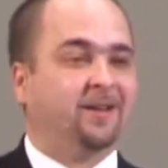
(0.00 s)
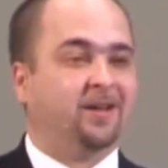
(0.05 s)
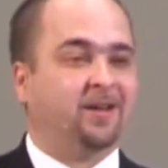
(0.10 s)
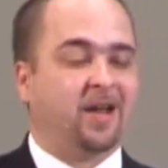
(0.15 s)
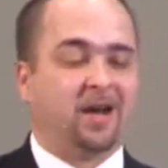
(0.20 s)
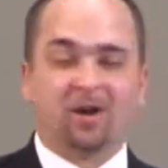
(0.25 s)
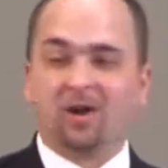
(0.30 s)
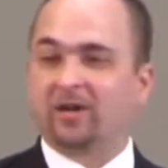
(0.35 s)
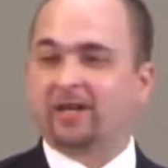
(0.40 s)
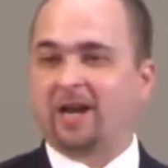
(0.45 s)

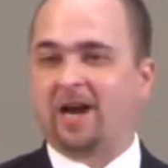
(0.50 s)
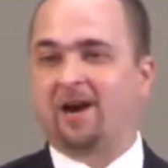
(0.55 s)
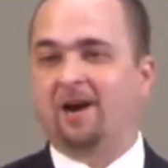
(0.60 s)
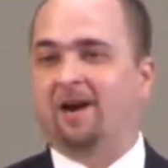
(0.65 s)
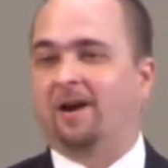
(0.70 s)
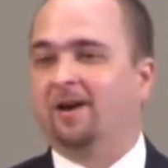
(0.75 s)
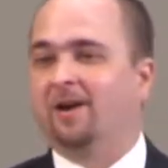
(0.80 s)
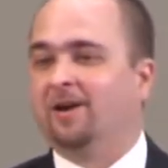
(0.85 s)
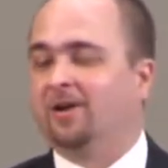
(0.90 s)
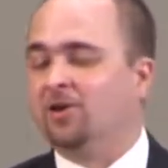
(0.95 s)
Now look
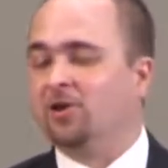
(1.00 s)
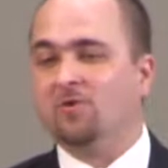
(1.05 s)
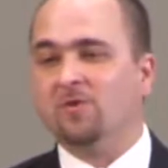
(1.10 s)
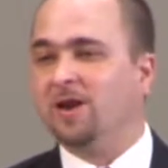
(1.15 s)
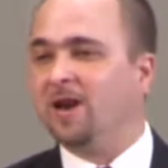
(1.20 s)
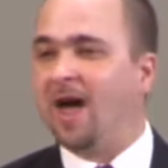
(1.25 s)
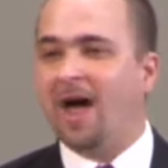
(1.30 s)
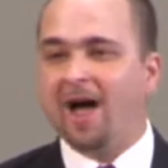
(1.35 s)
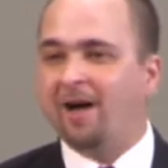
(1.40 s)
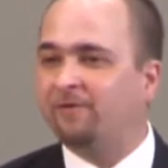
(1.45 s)
here. You
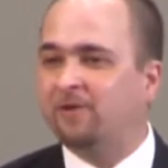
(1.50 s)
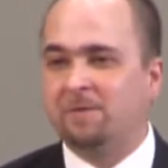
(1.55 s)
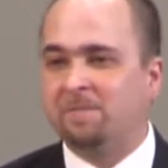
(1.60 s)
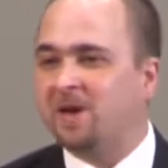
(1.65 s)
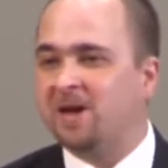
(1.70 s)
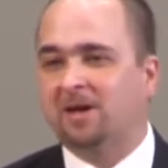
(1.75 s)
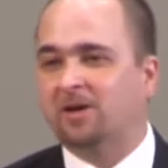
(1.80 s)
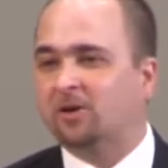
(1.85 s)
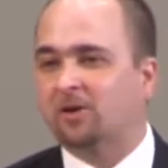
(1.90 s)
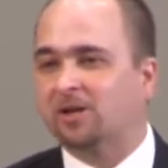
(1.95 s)
love to
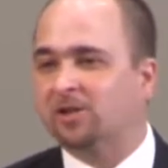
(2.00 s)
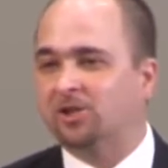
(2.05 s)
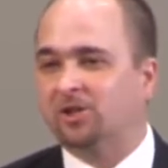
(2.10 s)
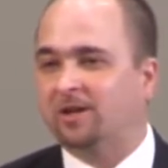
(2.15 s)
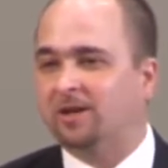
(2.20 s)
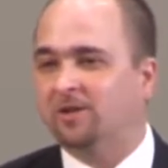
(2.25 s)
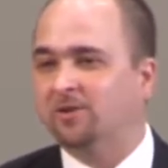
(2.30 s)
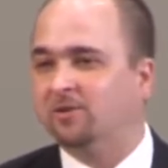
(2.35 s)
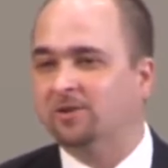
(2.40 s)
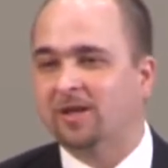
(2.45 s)
be a
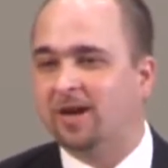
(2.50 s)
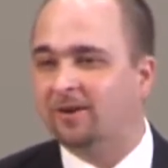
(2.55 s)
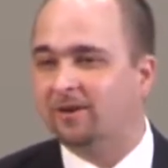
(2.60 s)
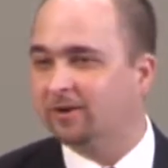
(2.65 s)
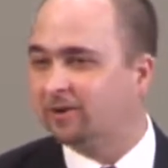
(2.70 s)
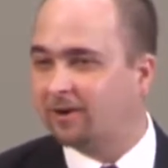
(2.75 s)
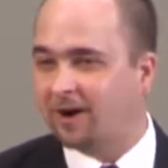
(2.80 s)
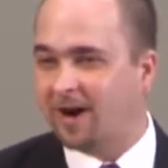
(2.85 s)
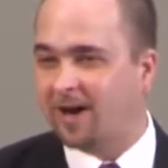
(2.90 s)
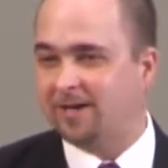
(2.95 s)
Christian who's under
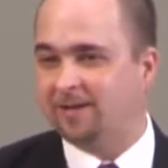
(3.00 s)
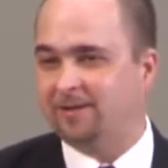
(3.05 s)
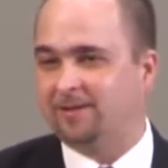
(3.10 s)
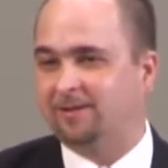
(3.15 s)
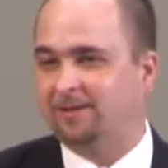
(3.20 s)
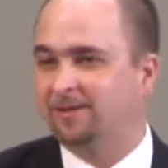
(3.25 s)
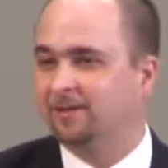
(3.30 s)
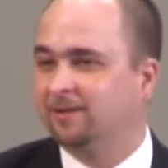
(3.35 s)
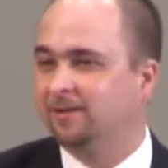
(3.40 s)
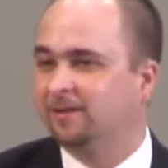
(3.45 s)
grace,